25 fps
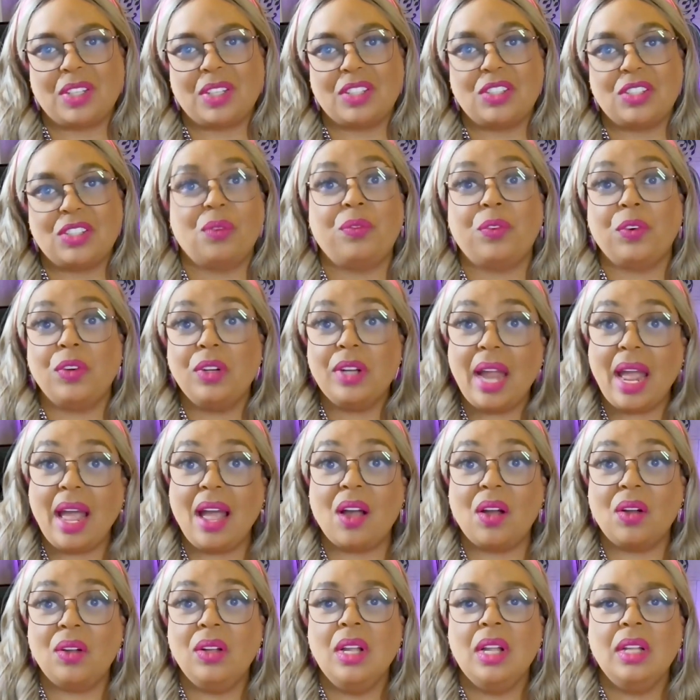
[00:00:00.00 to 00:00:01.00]
So for
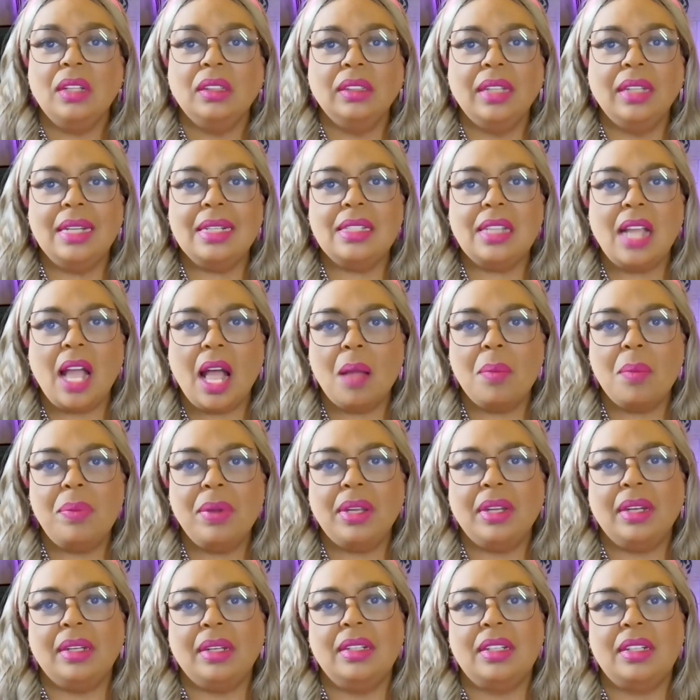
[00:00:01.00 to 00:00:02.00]
now, let's hop
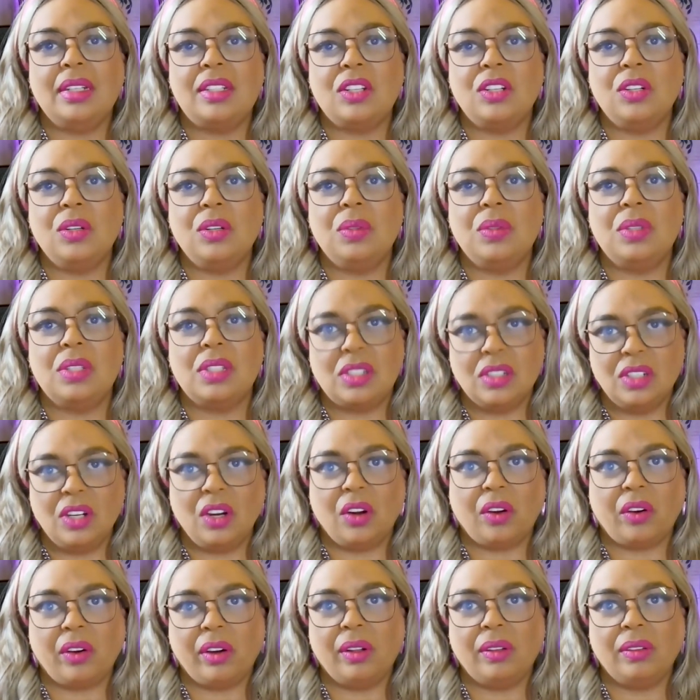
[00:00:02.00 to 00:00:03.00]
into the
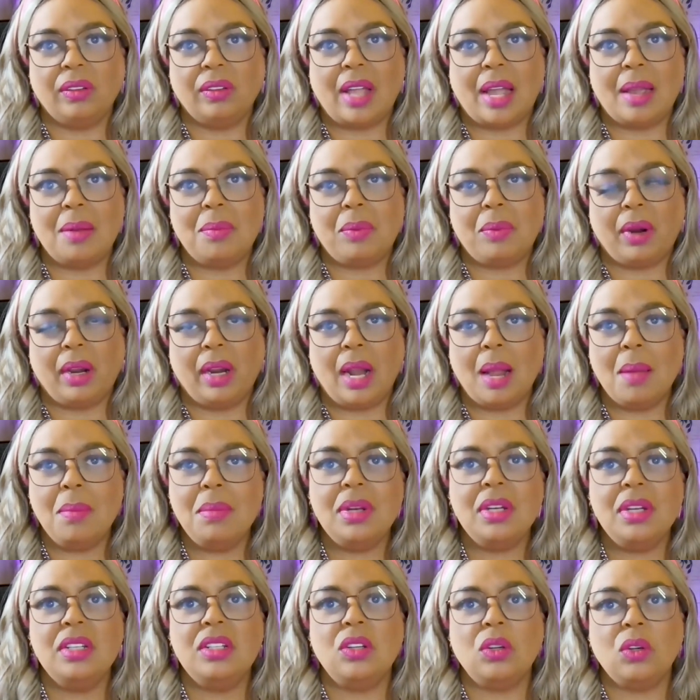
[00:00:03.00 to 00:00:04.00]
scenario library. And I'm
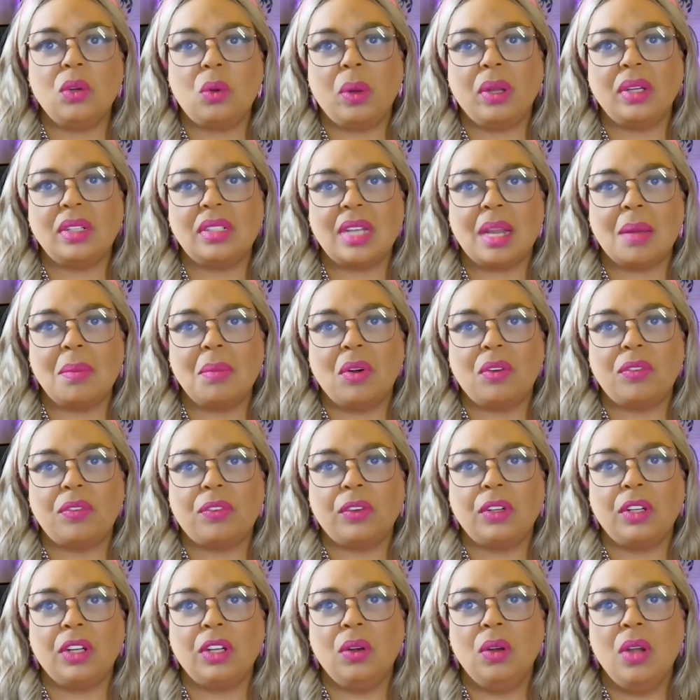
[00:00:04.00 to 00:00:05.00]
going to do a quick demo
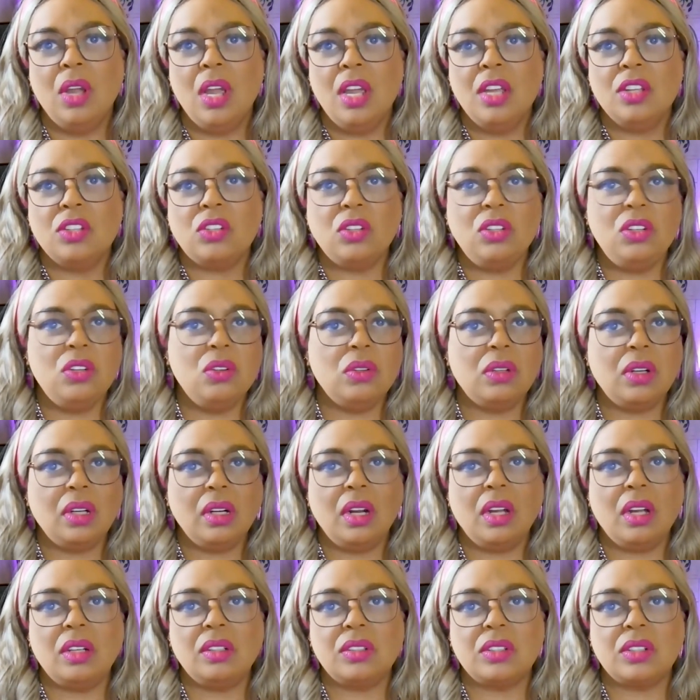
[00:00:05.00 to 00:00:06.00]
for you so you
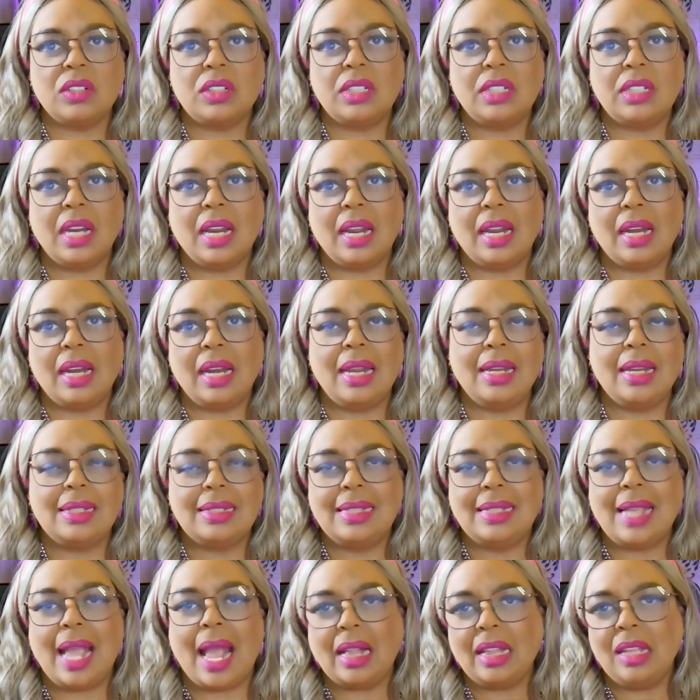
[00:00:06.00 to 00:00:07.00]
can understand
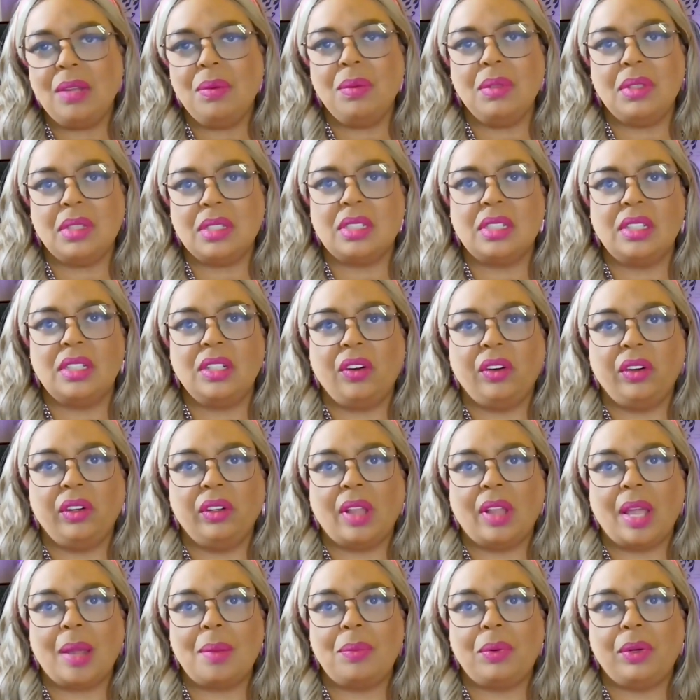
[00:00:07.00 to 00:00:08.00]
exactly what the
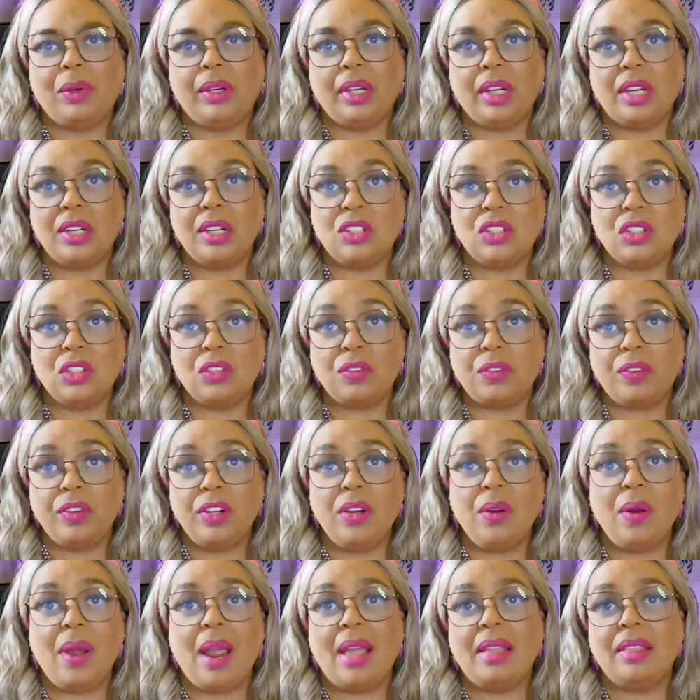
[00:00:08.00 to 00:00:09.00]
scenario library can do for
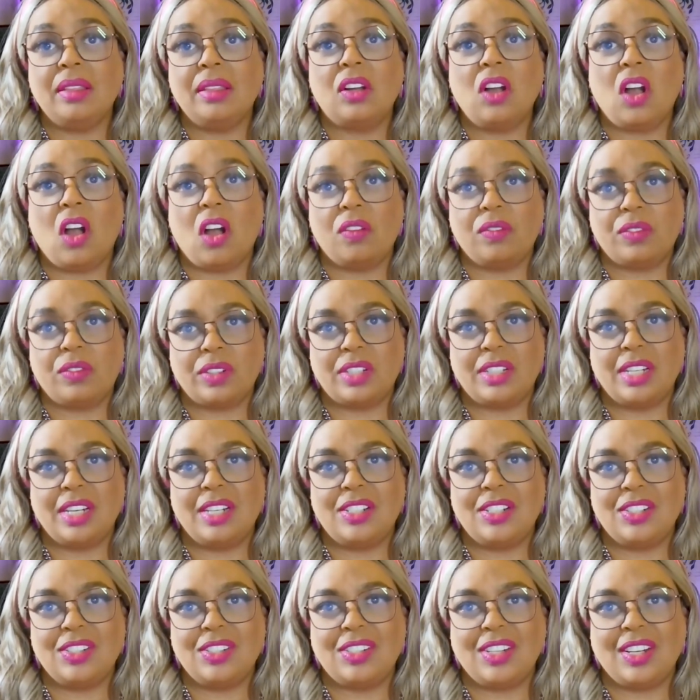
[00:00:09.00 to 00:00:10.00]
you and the
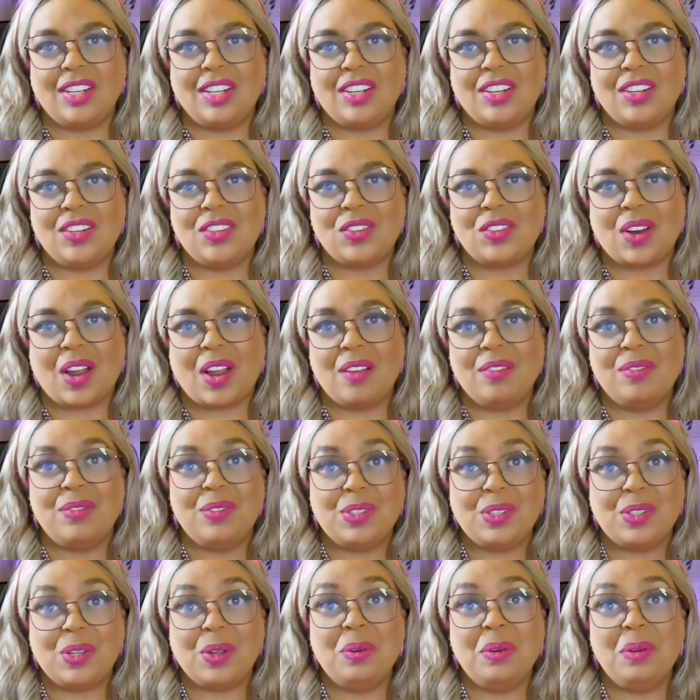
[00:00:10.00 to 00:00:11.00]
conversations it can drive.
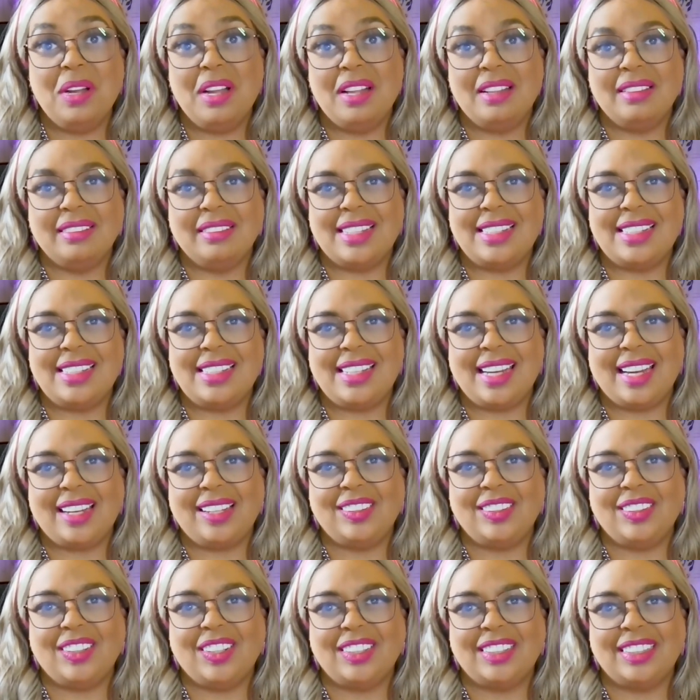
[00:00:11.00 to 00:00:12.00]
So let's
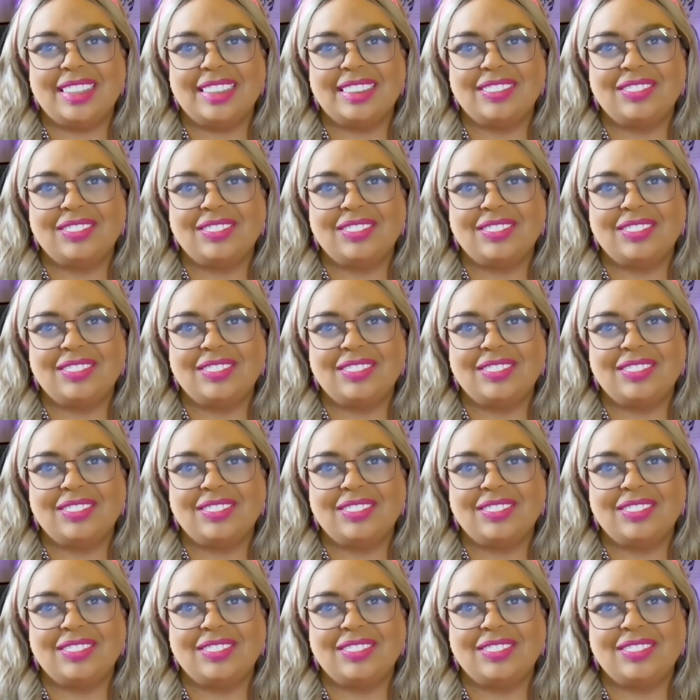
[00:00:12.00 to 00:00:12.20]
take a look.